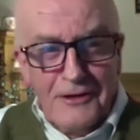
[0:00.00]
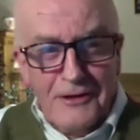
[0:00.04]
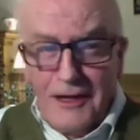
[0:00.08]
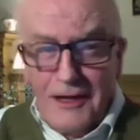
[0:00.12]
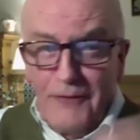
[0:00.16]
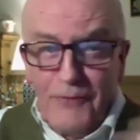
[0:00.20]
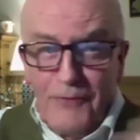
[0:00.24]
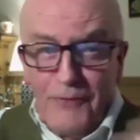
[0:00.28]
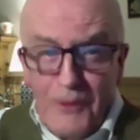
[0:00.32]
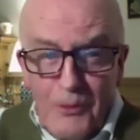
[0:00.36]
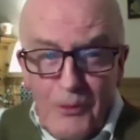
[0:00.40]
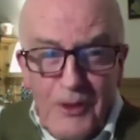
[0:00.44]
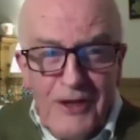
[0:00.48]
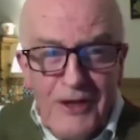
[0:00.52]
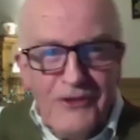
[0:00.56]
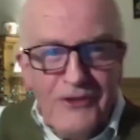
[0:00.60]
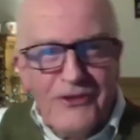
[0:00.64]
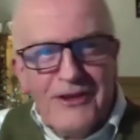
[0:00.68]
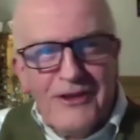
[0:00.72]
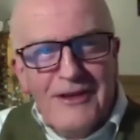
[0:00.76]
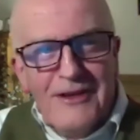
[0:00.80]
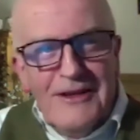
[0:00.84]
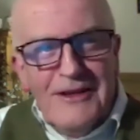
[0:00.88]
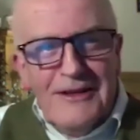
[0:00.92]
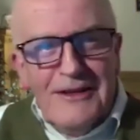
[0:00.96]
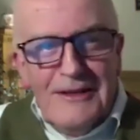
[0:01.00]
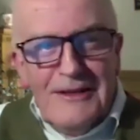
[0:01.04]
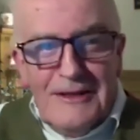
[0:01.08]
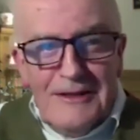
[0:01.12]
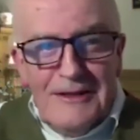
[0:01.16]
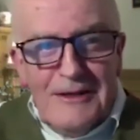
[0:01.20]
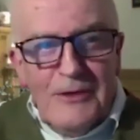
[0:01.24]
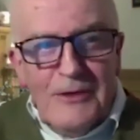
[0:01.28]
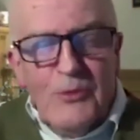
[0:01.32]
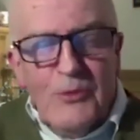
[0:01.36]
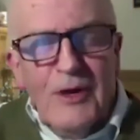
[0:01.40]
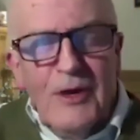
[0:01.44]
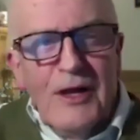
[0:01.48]
if they weren't,
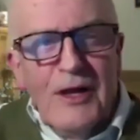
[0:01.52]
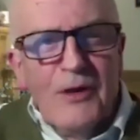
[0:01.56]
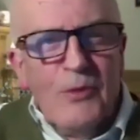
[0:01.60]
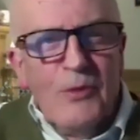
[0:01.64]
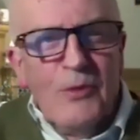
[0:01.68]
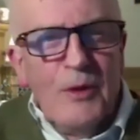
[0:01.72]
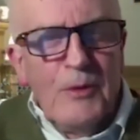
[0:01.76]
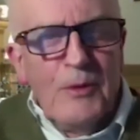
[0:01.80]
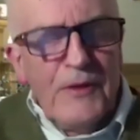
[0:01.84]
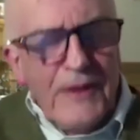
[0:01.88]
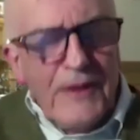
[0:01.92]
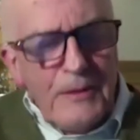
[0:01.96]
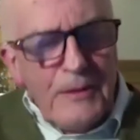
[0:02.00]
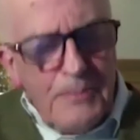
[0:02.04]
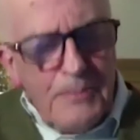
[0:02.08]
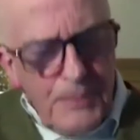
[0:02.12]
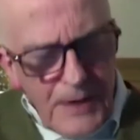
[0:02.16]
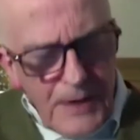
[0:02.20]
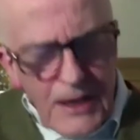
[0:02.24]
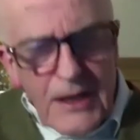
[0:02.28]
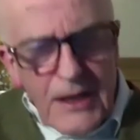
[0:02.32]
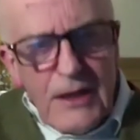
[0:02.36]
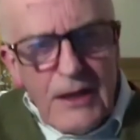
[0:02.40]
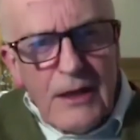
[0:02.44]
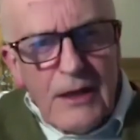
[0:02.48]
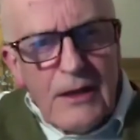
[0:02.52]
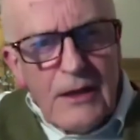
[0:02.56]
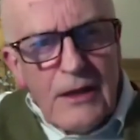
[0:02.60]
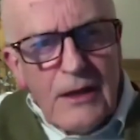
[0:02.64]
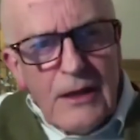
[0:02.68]
well, what would they be?